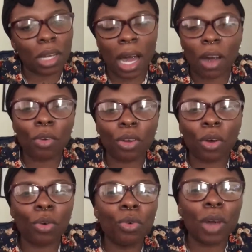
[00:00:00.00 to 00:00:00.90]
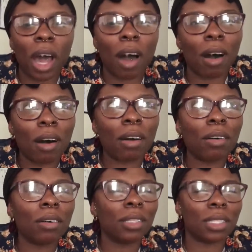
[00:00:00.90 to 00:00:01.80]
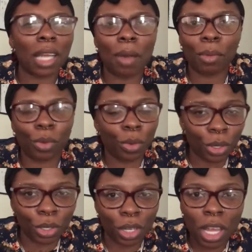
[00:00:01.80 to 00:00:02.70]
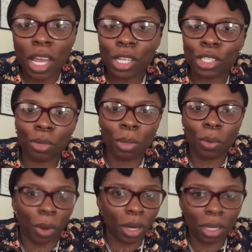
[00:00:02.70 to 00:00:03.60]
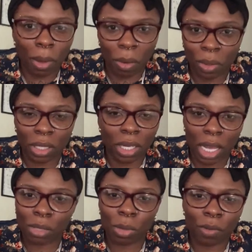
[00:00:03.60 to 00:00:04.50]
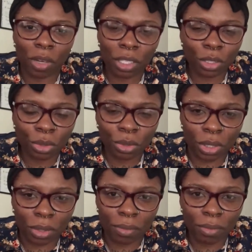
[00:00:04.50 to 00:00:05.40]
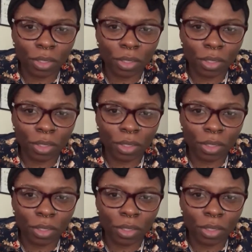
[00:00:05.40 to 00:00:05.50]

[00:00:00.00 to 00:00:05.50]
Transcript: I don't know who got all the time in the world to be worried about what the next motherfucker doing.